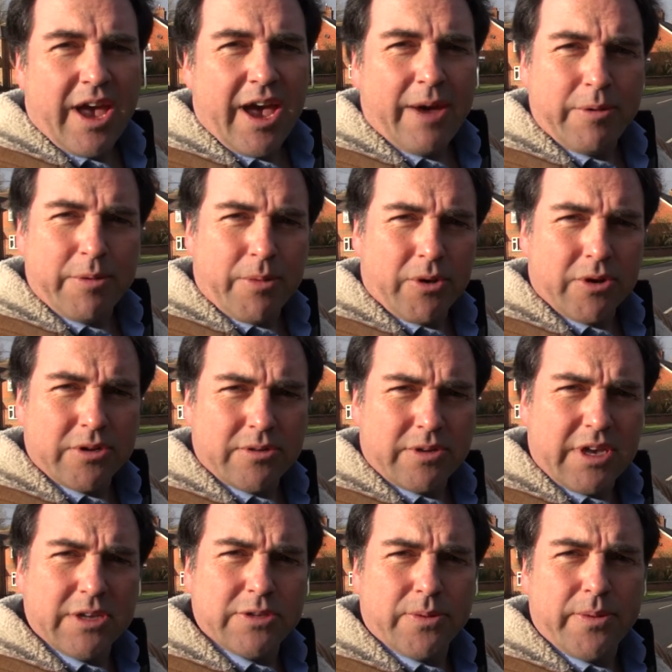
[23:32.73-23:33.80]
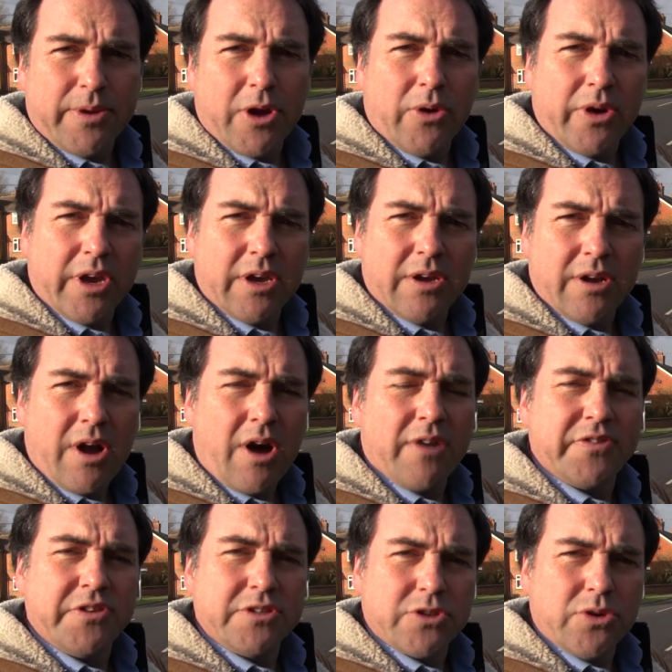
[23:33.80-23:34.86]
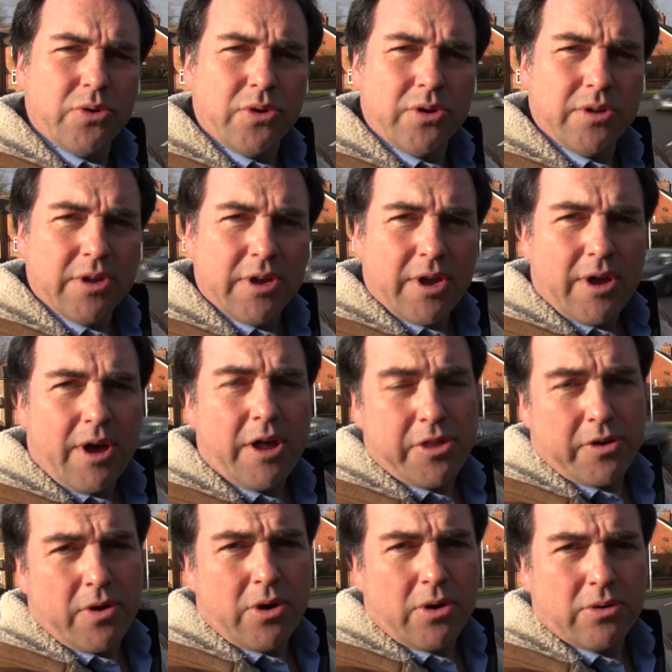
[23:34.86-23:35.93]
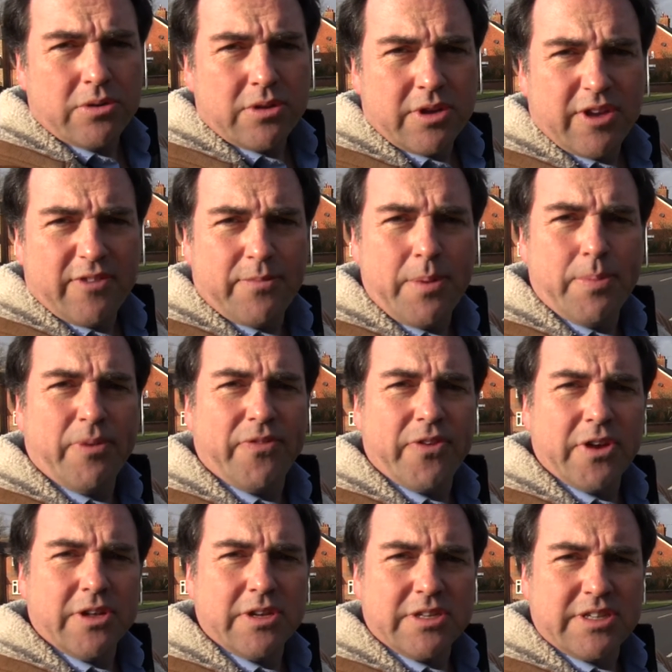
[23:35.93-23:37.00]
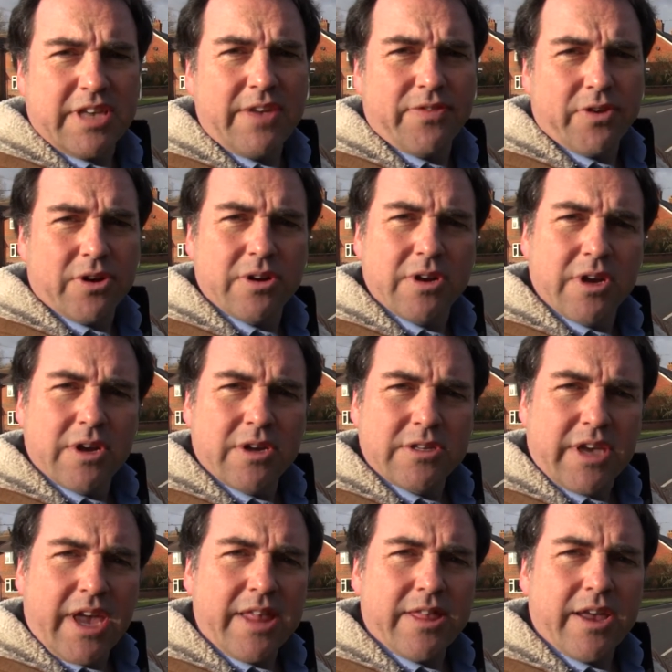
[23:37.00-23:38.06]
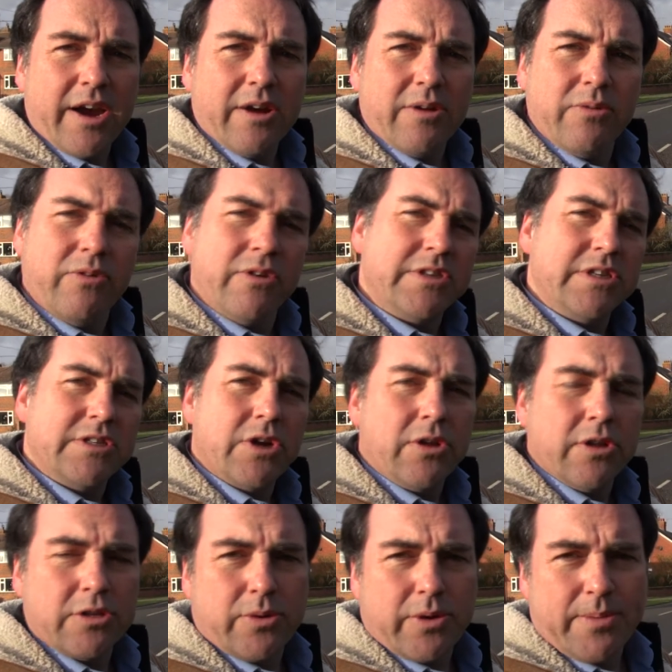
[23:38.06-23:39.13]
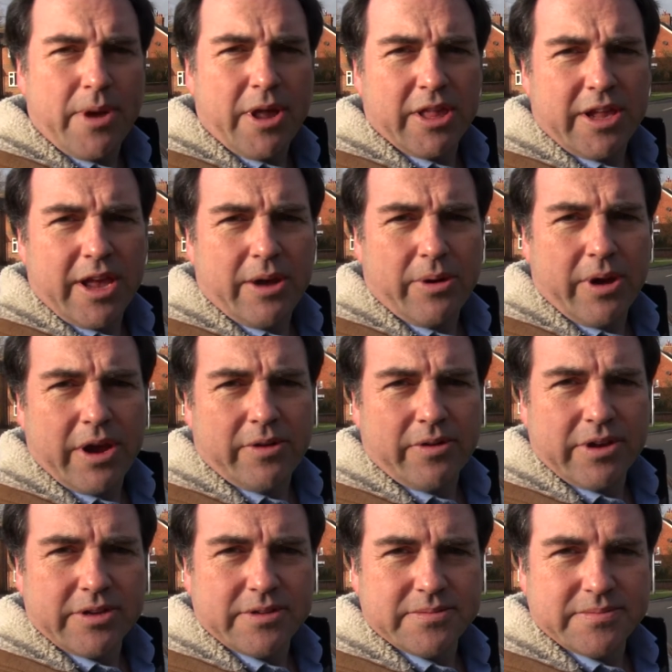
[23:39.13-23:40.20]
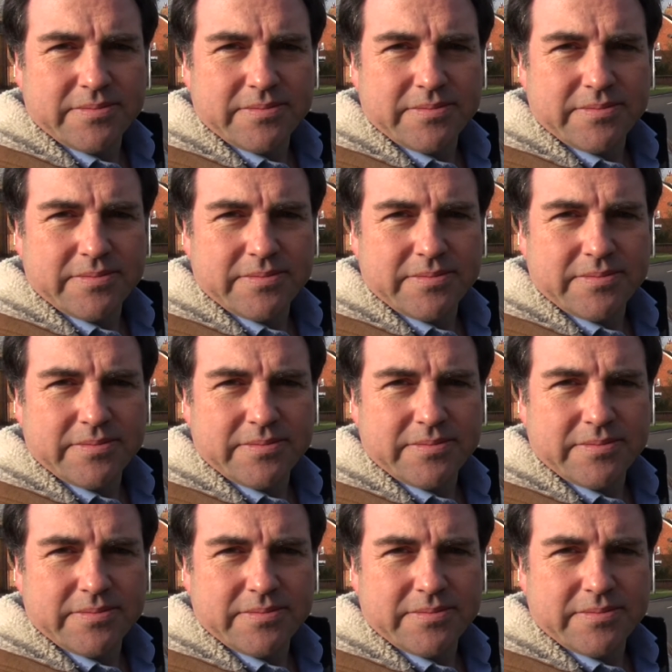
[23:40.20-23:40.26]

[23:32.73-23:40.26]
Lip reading: how many more kids will be going off to school on their own if people feel it's safer to get there once it's all a 20-mile-an-hour area.